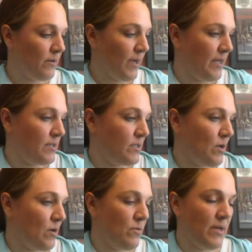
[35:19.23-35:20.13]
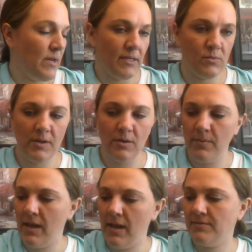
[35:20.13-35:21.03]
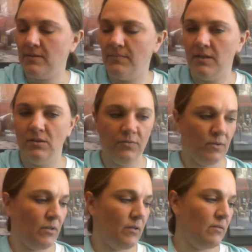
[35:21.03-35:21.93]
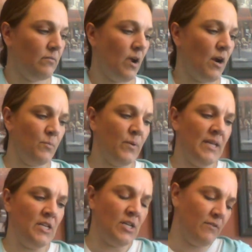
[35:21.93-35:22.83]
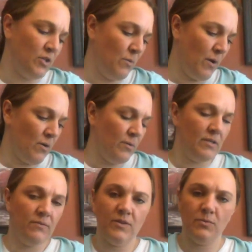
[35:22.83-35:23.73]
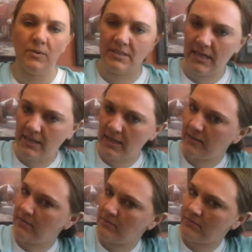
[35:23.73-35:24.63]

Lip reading: Okay, so next week we have something due for we each have to do our own individual data